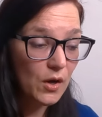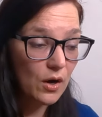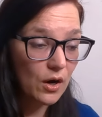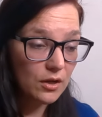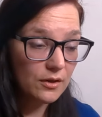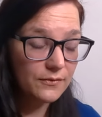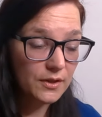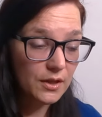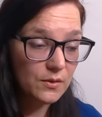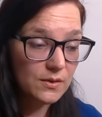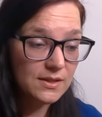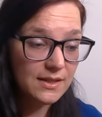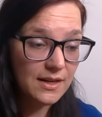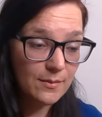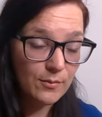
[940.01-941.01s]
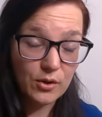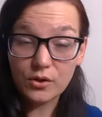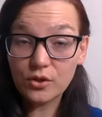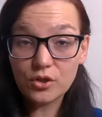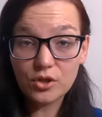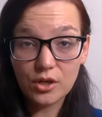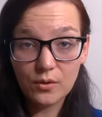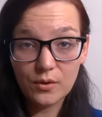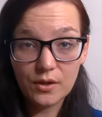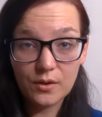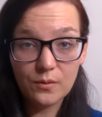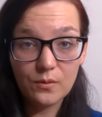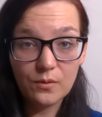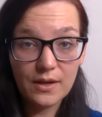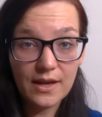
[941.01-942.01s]
all of those that I'm going to show
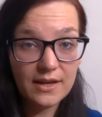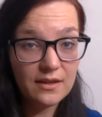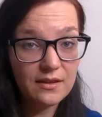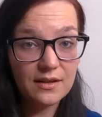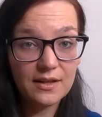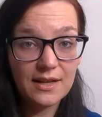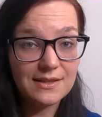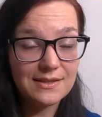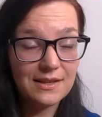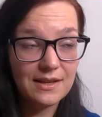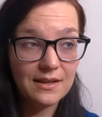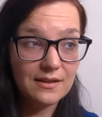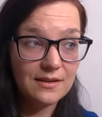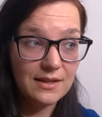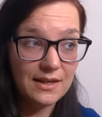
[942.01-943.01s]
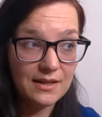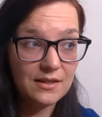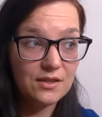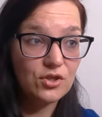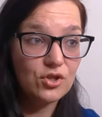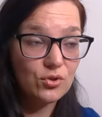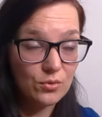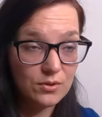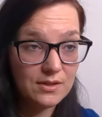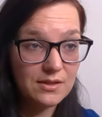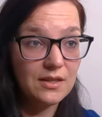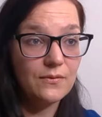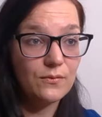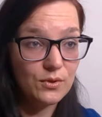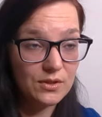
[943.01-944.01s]
you, anything that's like a ladies short
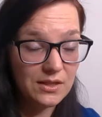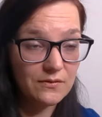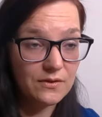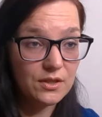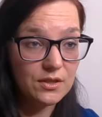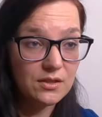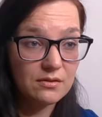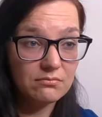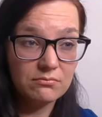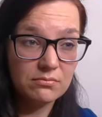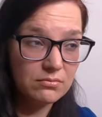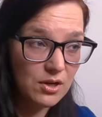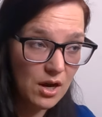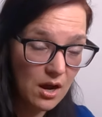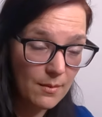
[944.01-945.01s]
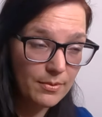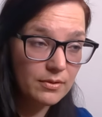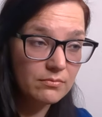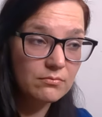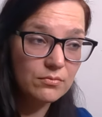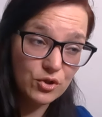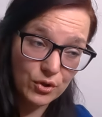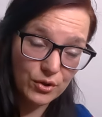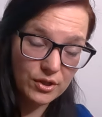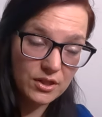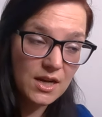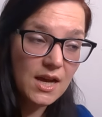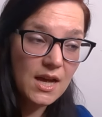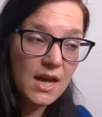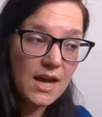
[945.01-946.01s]
sleeve or sleeveless top, shirt,
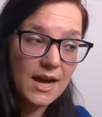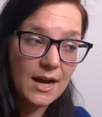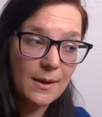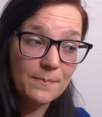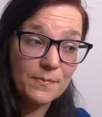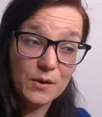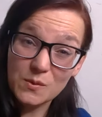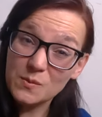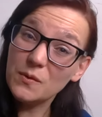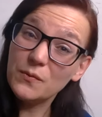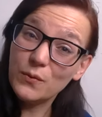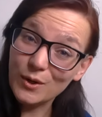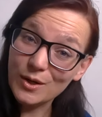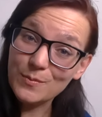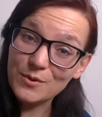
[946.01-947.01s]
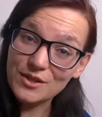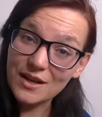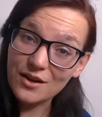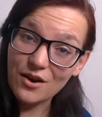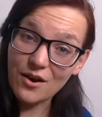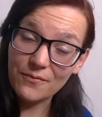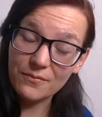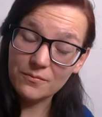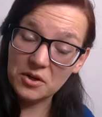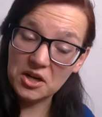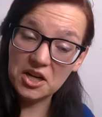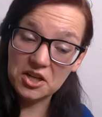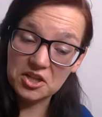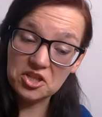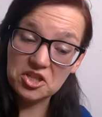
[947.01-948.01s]
um, those were forty percent off,
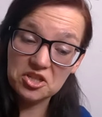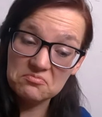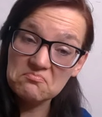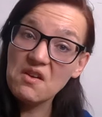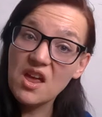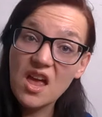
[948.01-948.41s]
which